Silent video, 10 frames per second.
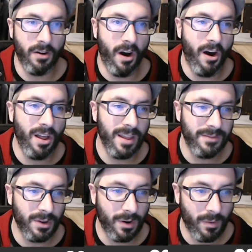All of
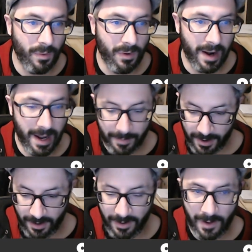your
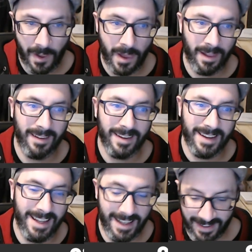Warhammer
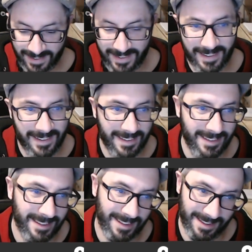needs
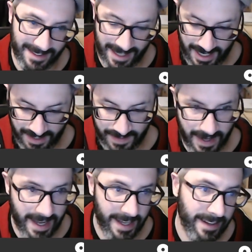
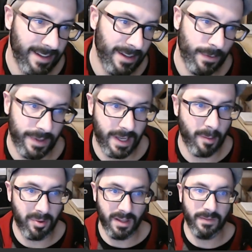satisfied with a
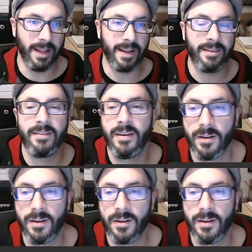couple of links.